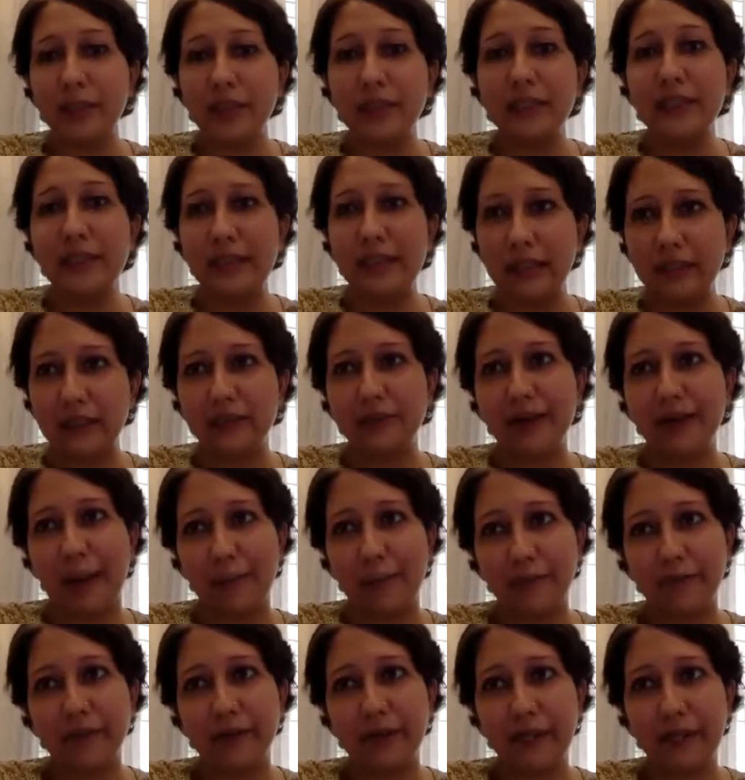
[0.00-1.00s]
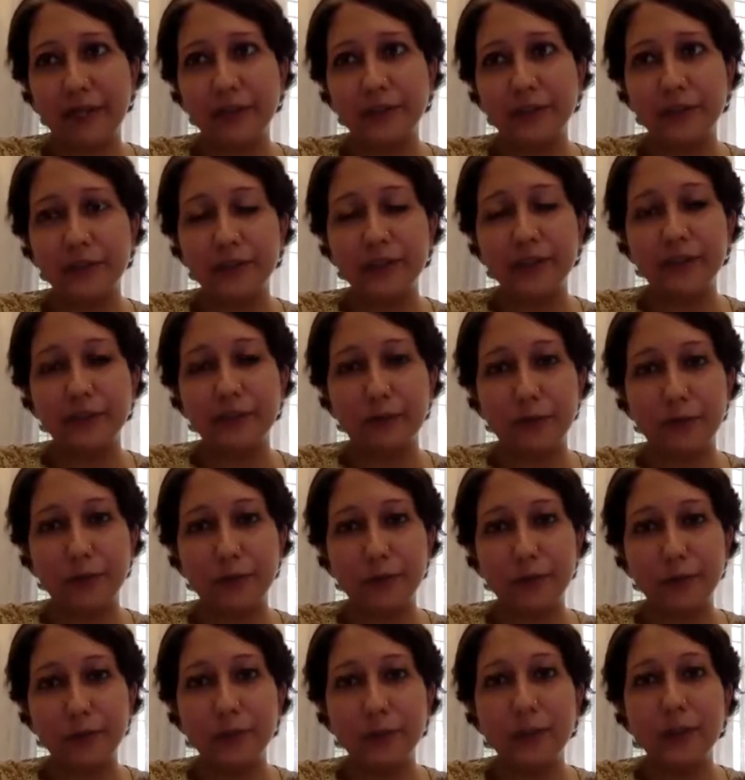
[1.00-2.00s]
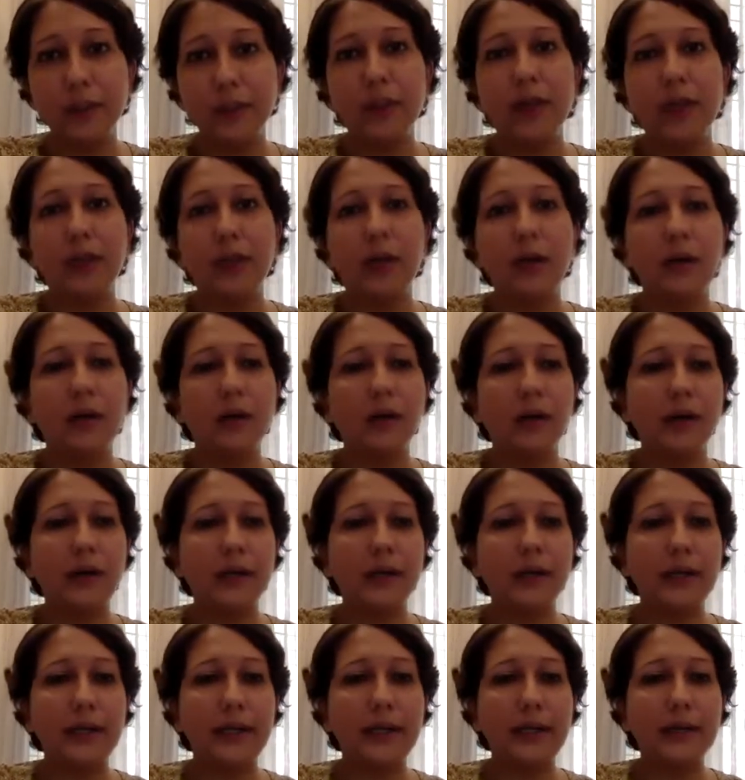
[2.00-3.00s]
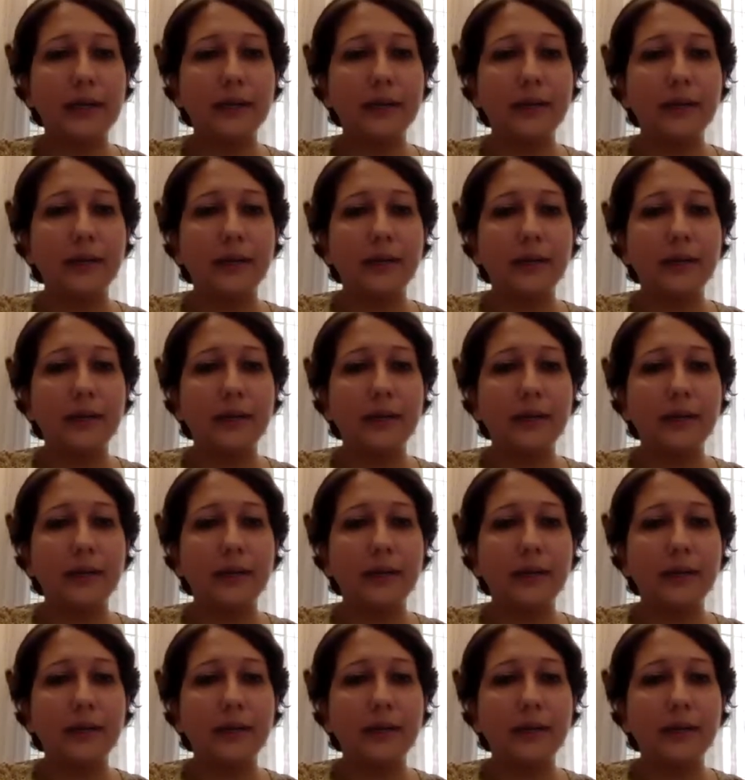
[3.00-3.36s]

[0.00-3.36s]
legal ramifications for you, correct?